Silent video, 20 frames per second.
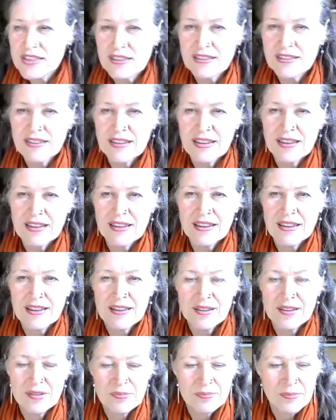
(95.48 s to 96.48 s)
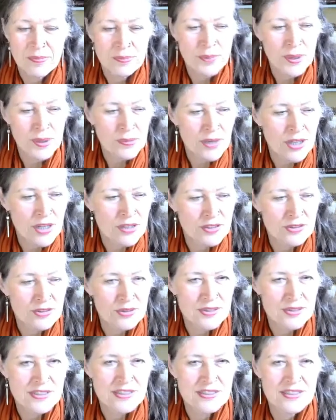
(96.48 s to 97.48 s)
that the
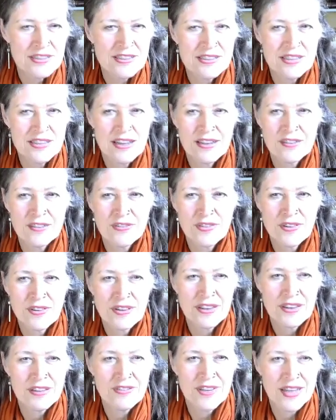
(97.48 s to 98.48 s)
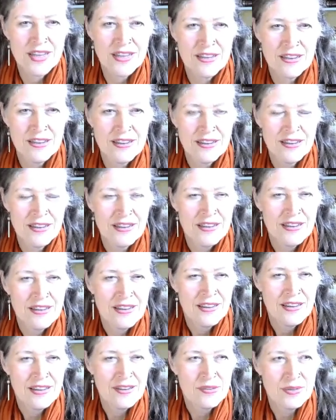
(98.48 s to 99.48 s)
permaculture is a design for living.
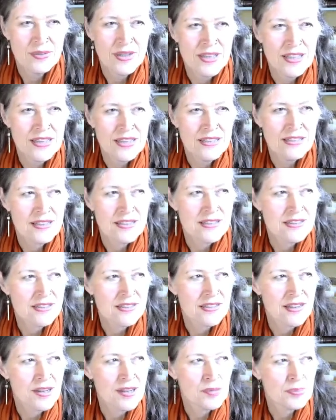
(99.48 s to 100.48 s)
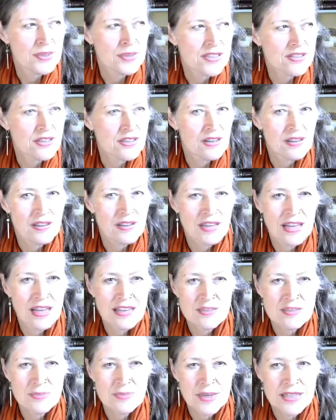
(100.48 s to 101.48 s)
It really does encompass all
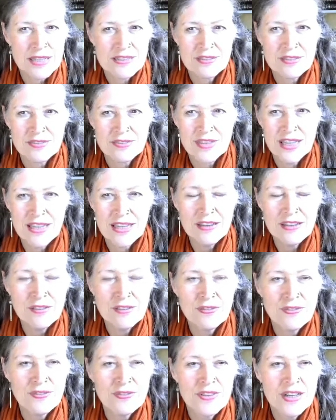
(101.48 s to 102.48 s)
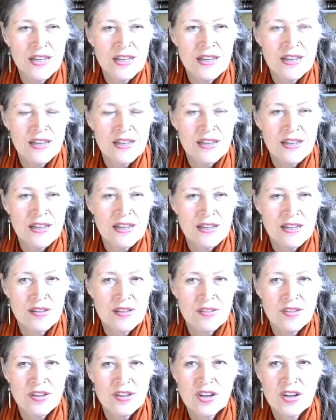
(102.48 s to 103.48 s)
aspects of life.
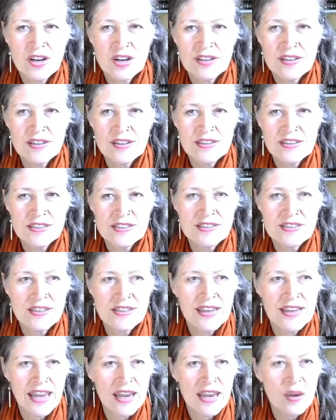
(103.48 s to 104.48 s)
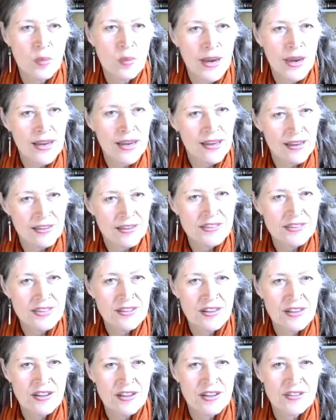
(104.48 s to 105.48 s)
The garden is the gateway into
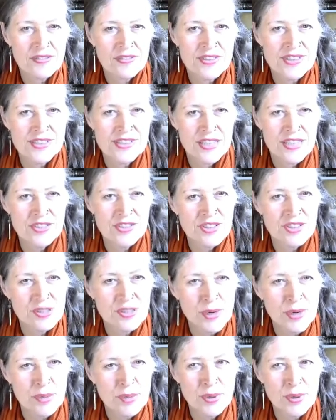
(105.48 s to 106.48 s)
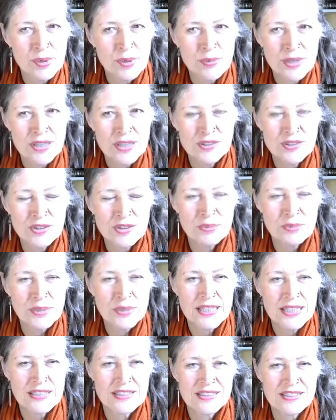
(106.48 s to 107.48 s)
the conversation about permaculture
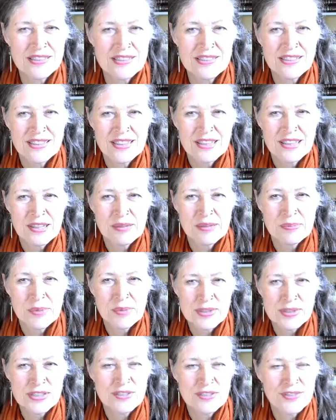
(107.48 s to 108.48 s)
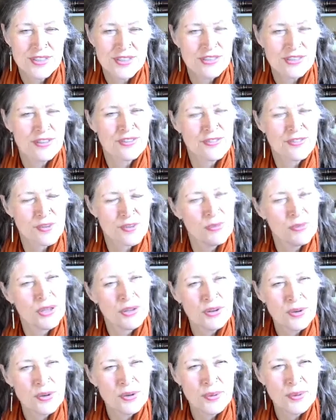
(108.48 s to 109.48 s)
because most of us are
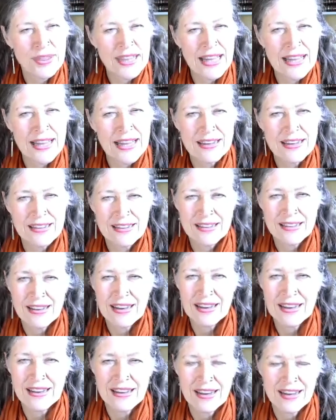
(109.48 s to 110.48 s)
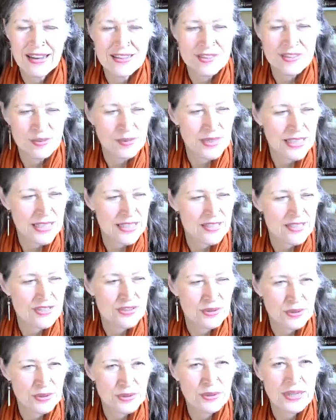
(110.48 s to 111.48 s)
familiar with that and as it relates
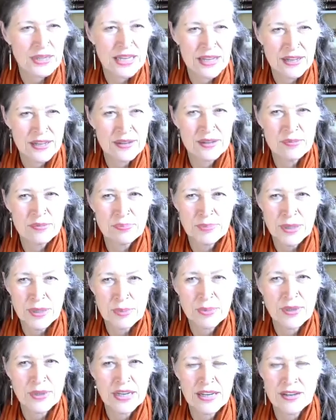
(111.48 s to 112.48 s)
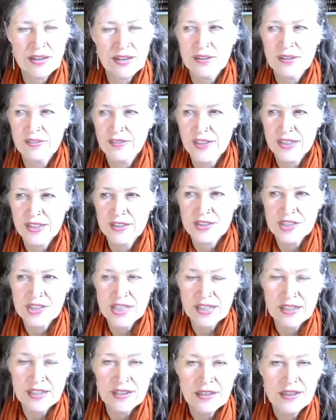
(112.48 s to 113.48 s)
to earth care and people care and fair
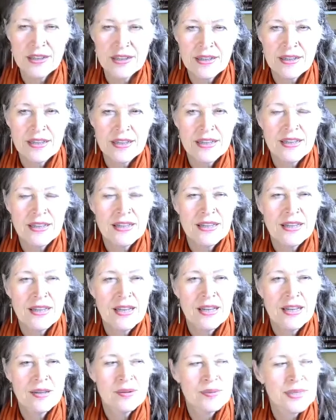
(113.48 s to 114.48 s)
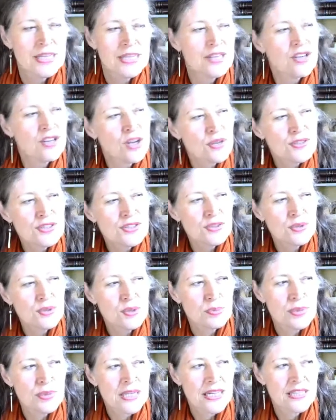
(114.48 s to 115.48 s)
share. But it also
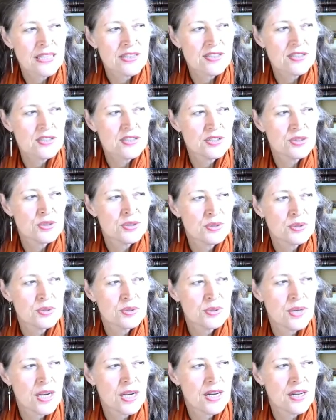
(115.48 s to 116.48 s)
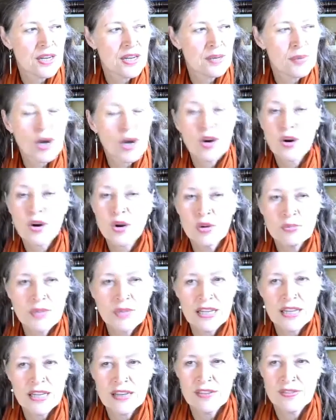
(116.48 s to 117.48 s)
applies to our home
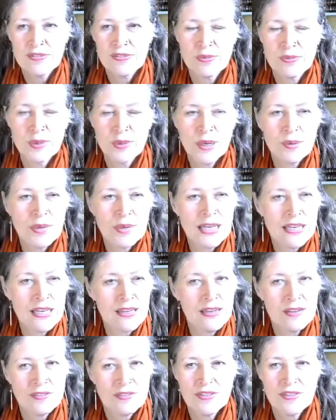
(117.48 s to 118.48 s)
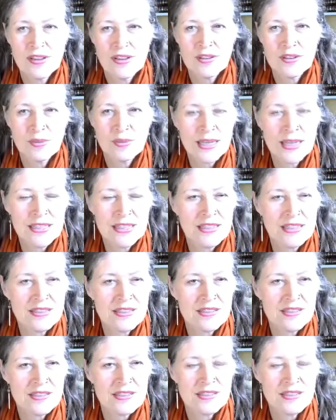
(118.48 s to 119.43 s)
life, where we live, our dwellings,